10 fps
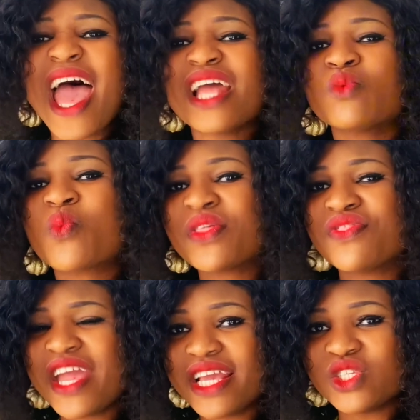And with
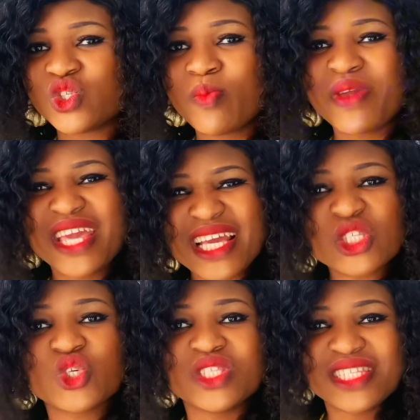this, you begin
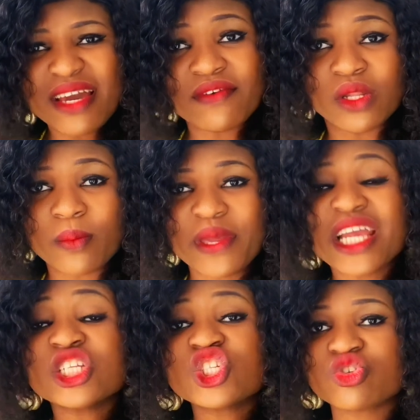to develop
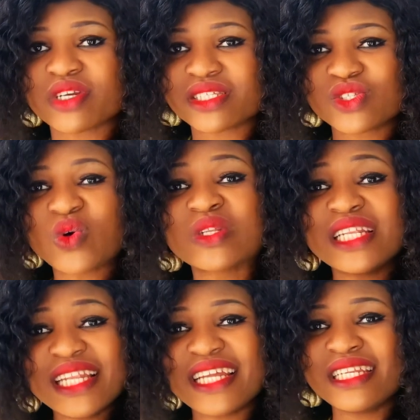interest
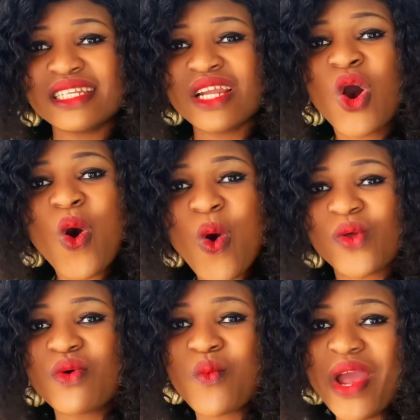on learning
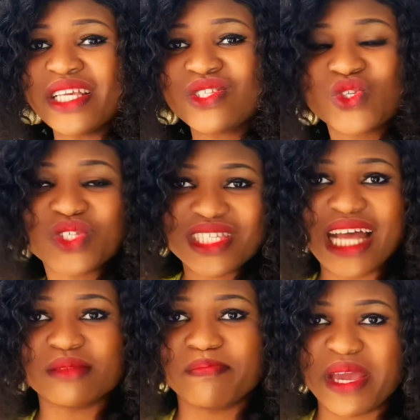other ways to
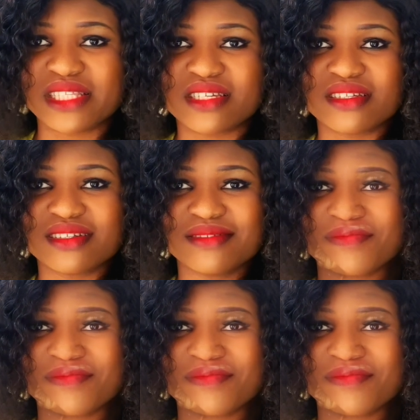sound better.